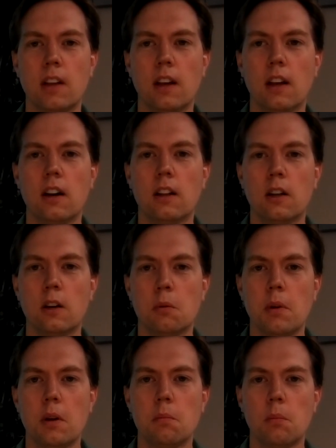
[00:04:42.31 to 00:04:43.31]
in a little
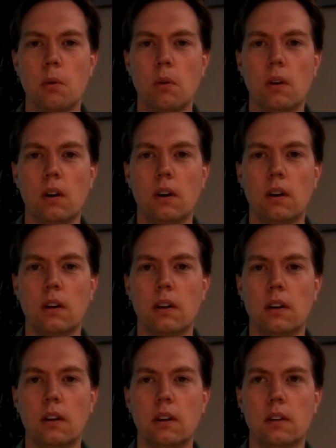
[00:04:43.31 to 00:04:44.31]
bit more
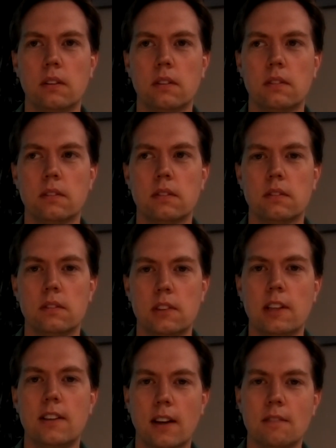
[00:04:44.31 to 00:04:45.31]

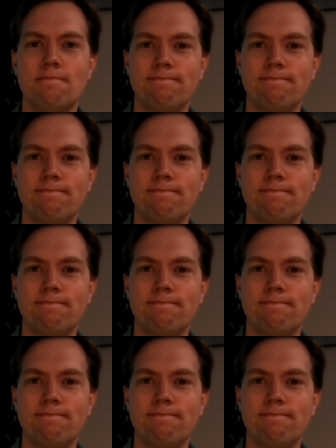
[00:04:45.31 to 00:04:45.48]
detail.